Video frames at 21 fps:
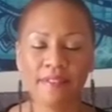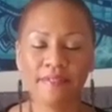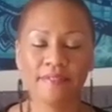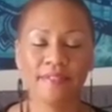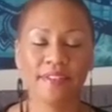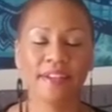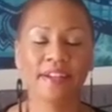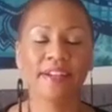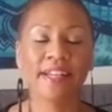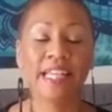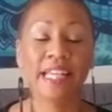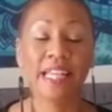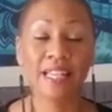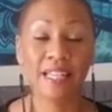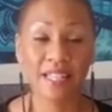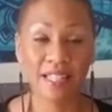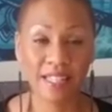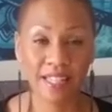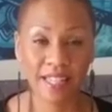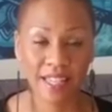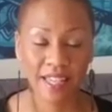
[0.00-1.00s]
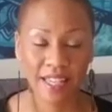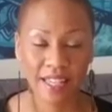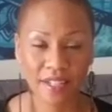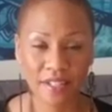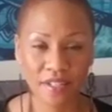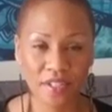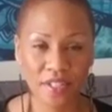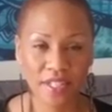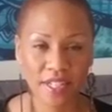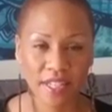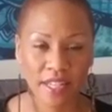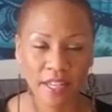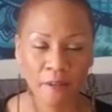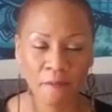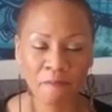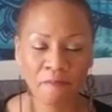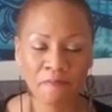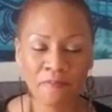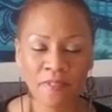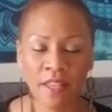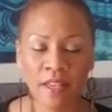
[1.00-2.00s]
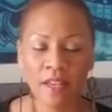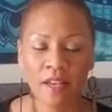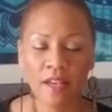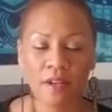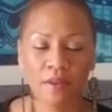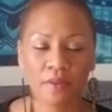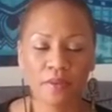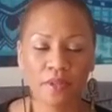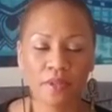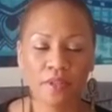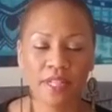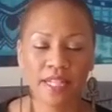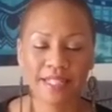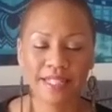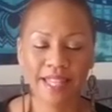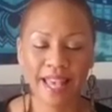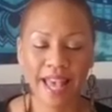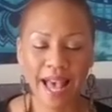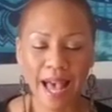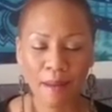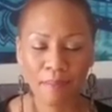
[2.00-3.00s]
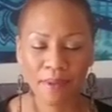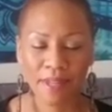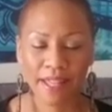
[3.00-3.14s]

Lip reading: very healing energy. We're going to tap